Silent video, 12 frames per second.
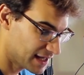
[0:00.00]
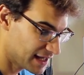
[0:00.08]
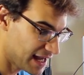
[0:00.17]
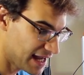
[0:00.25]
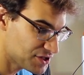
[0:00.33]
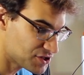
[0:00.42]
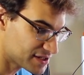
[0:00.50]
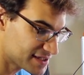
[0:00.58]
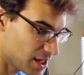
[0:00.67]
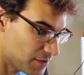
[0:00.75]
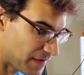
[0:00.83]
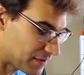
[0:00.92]
cage
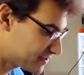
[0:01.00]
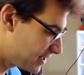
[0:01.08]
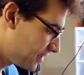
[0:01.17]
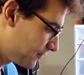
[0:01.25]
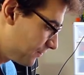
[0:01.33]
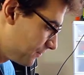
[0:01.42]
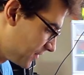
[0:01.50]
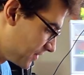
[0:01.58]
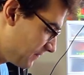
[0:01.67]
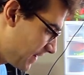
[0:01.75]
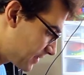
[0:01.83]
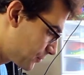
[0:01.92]
itself outside of
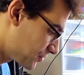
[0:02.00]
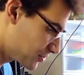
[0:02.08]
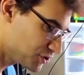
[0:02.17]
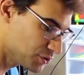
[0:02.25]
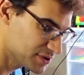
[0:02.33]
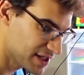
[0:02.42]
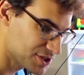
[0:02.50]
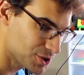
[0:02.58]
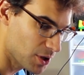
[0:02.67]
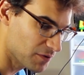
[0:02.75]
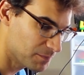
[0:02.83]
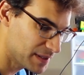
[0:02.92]
the fact that it was a two stage
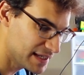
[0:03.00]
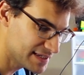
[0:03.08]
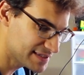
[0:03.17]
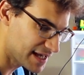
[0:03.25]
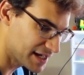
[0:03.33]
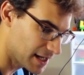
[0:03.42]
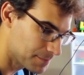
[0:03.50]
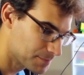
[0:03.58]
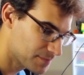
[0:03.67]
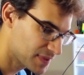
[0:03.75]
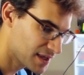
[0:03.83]
OFP setup.